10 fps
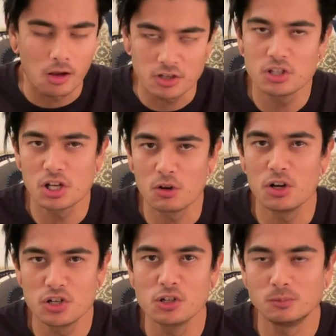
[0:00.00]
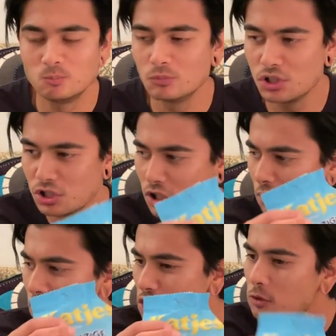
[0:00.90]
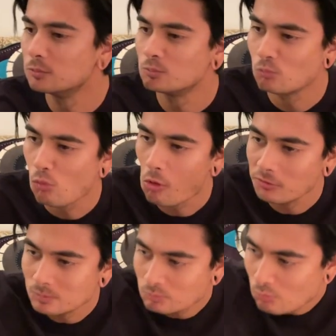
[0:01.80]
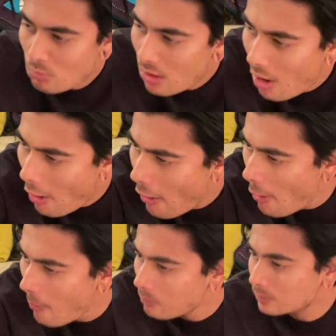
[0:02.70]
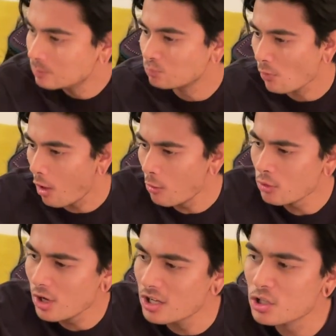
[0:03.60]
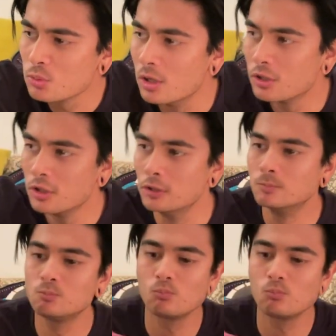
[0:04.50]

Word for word: It's licorice is good. Um, I'm gonna try this one too.